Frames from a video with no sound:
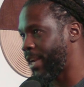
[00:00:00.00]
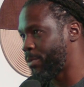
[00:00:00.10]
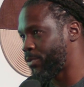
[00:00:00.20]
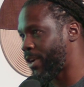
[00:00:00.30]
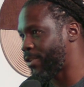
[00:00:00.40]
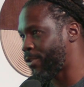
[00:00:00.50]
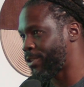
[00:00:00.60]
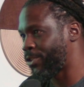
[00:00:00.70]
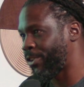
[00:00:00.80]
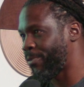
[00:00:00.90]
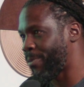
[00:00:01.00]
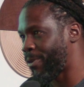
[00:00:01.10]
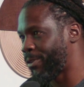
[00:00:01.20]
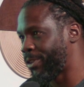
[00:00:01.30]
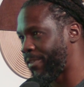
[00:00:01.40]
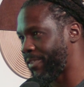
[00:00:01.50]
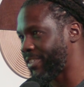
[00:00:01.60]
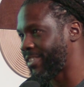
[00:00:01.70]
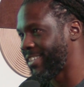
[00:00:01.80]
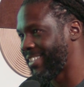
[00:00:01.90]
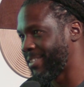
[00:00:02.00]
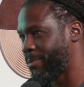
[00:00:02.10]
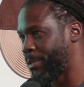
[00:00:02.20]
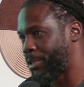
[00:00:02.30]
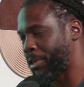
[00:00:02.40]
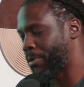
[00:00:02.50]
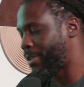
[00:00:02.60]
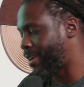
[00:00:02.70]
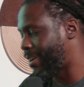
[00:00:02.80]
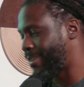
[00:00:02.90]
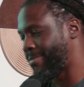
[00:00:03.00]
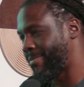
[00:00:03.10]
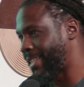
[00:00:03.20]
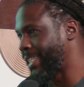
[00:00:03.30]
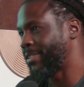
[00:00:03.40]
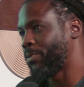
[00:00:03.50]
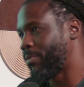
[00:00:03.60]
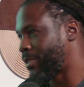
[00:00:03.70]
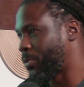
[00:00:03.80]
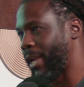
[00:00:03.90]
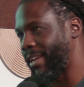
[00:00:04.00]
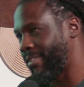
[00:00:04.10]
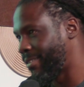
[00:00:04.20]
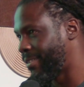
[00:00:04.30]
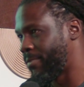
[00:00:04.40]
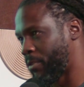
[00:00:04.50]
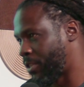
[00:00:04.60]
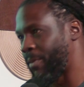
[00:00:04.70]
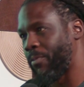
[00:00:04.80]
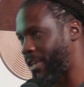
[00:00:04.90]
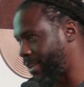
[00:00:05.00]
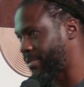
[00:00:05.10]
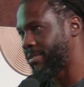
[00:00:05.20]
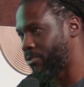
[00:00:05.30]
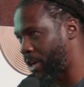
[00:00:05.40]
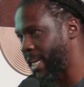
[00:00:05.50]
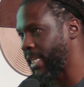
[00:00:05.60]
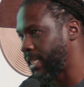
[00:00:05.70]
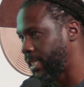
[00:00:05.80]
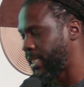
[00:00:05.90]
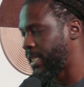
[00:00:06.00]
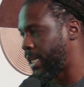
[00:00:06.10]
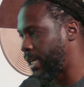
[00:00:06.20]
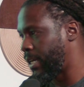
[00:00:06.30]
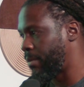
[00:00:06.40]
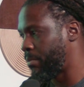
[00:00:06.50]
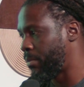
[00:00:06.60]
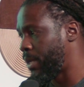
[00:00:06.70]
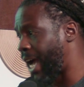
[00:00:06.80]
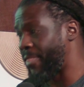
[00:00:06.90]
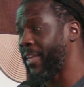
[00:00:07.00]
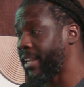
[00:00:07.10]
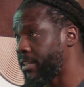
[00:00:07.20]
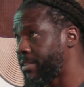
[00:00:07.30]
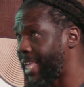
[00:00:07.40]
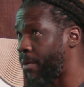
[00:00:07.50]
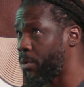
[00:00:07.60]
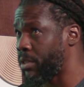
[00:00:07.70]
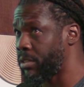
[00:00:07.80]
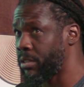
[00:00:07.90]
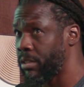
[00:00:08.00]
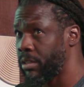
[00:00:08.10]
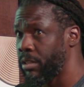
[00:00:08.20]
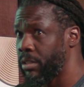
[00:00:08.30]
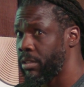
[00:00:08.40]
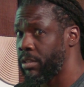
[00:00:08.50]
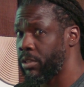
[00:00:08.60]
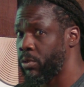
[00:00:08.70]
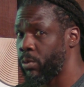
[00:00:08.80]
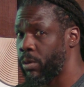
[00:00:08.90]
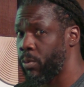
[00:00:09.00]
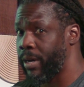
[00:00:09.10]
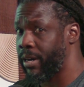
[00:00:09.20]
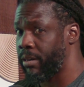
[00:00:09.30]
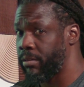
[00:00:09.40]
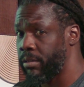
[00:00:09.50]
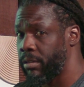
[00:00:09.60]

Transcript: Aid was right across the street from our old office. Yeah, yeah. We used to go there at least once a week. Yeah, for something, right? Um, I think that was the store where